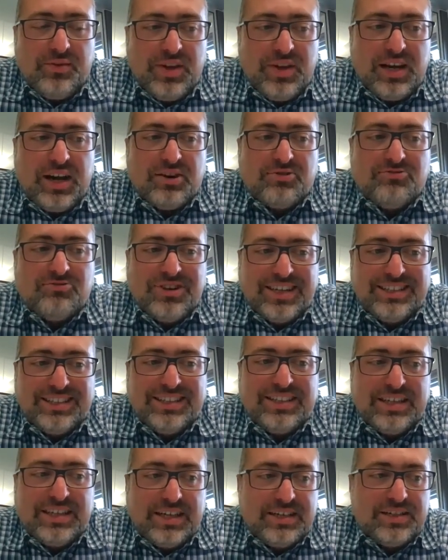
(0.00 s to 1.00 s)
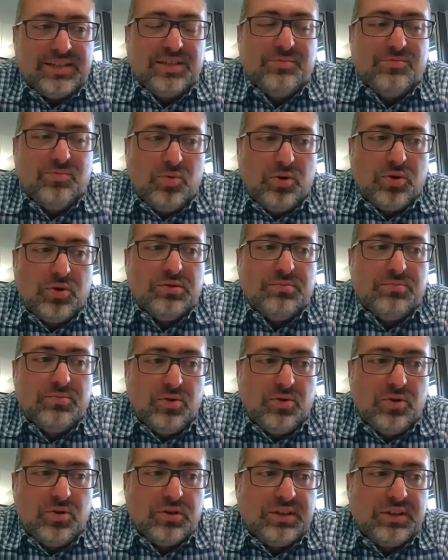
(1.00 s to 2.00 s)
are recognizing more and
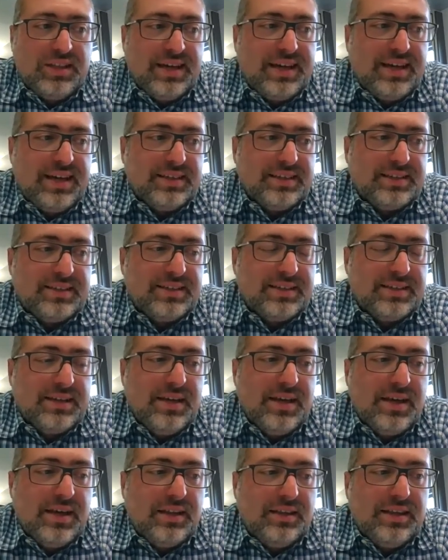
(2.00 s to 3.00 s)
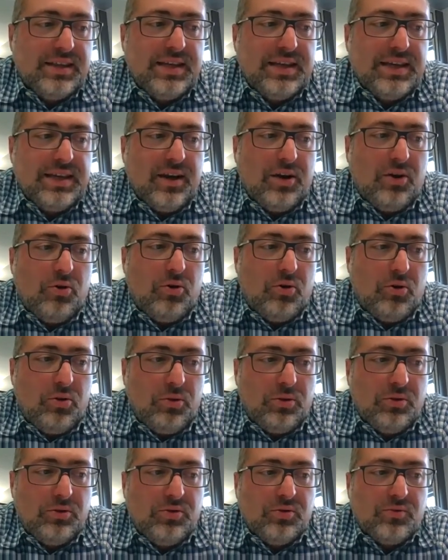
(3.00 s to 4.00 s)
more that the
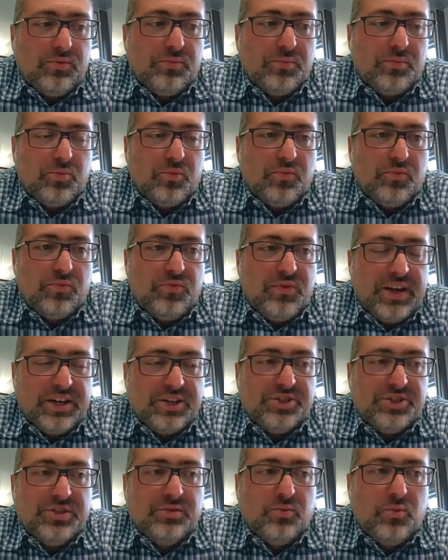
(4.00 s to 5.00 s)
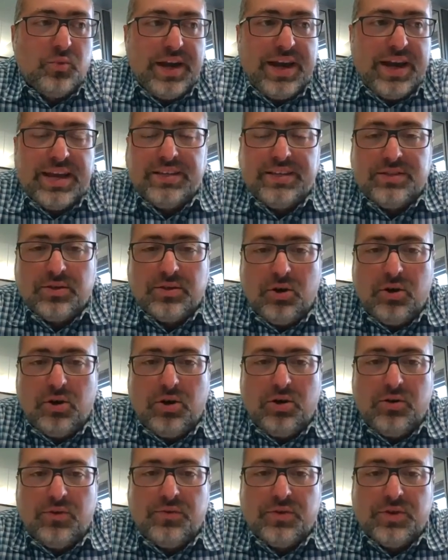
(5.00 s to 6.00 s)
old-fashioned ways
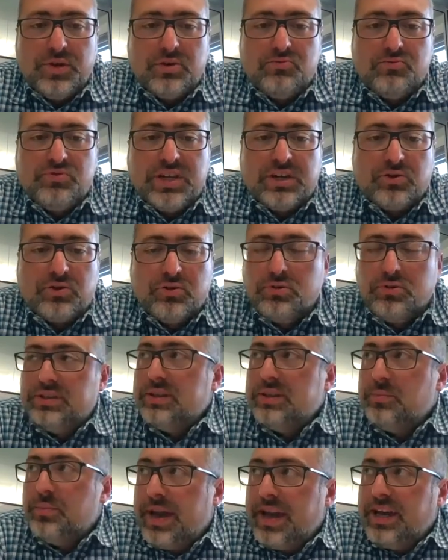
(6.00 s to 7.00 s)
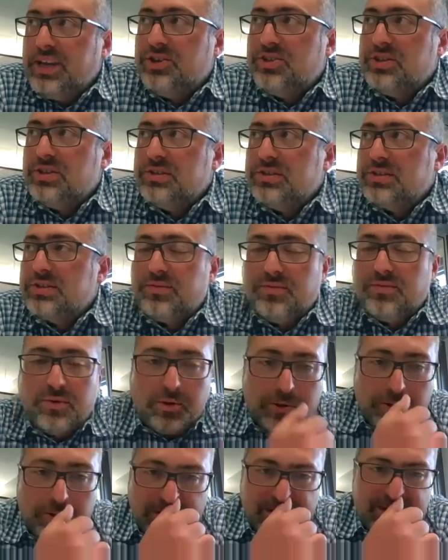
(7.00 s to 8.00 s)
of recruiting patients
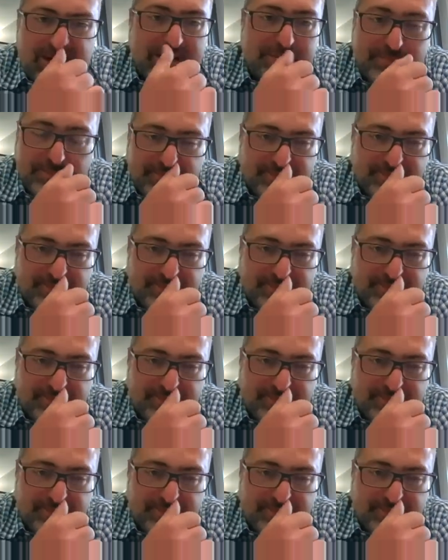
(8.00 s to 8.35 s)
for